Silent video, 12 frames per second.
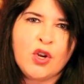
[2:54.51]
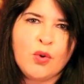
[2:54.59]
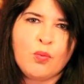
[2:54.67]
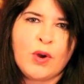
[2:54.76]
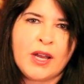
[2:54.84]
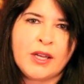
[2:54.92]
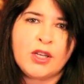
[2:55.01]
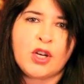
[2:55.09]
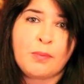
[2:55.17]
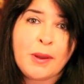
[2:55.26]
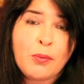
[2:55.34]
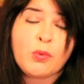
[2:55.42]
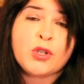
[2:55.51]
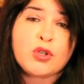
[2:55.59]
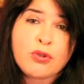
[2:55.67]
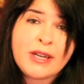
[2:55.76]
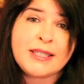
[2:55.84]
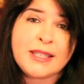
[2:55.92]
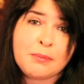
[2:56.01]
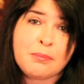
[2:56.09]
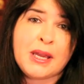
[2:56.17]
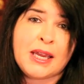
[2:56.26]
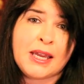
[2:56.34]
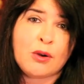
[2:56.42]
where, you know, people were treating
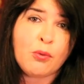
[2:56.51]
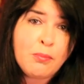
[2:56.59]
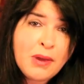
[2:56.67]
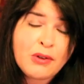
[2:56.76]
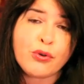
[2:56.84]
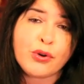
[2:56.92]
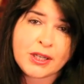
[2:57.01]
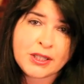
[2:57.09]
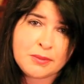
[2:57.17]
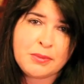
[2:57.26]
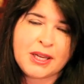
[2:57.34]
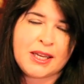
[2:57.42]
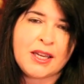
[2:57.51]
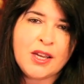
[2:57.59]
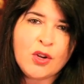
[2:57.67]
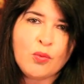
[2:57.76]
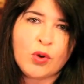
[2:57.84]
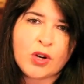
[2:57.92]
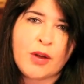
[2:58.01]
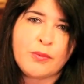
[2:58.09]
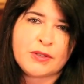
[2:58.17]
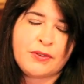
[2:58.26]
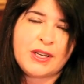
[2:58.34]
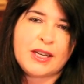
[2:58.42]
me or mirroring to me what I
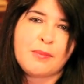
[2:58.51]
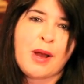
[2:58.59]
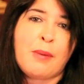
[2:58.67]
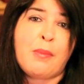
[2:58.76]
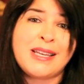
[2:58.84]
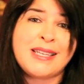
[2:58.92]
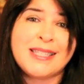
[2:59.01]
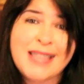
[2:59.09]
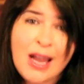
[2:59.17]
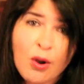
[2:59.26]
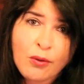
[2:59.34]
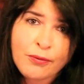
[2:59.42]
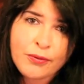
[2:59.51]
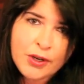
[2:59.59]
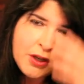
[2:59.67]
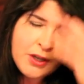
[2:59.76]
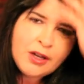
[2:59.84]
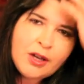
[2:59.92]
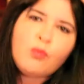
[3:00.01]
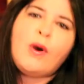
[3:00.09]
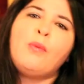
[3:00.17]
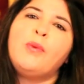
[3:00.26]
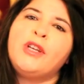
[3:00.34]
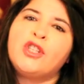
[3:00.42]
was feeling about myself. And
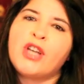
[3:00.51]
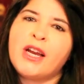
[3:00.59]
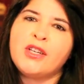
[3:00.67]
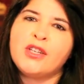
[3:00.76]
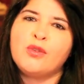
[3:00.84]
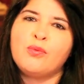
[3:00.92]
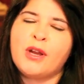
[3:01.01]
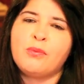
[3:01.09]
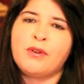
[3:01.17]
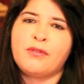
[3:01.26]
when we change the way we